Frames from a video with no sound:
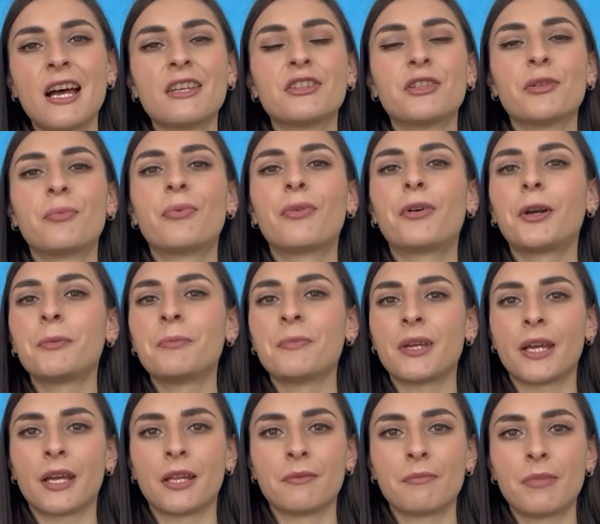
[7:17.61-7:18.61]
Support
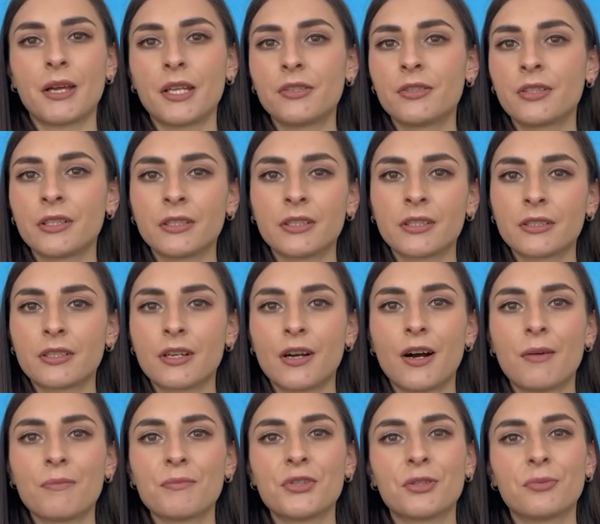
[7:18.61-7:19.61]
me on
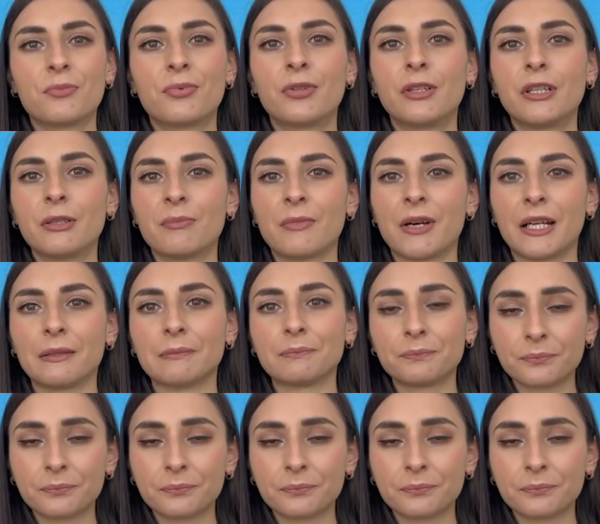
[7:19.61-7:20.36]
patreon.com. Support my